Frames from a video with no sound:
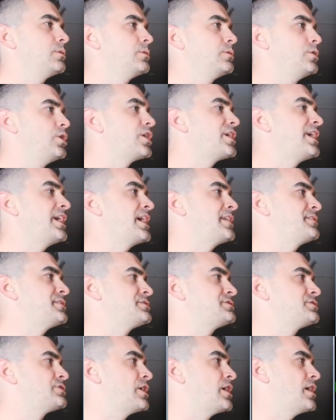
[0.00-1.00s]
looking at
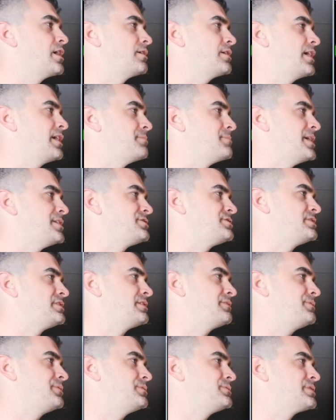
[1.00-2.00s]
this chart, I had mentioned it
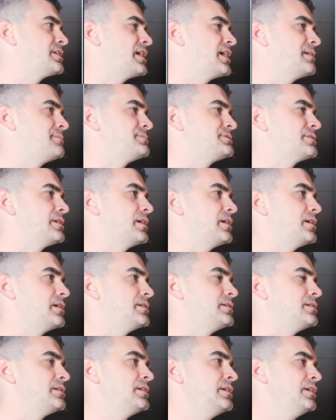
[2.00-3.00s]
a few times
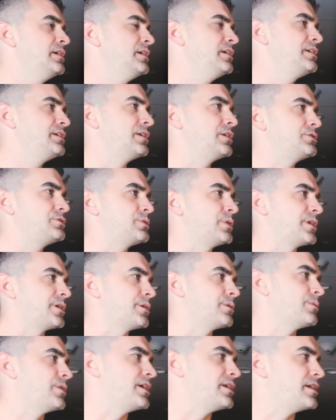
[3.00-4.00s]
on, you know, Twitter
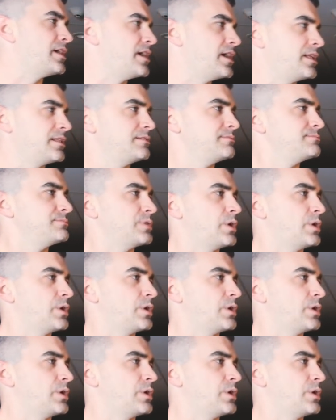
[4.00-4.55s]
and whatnot.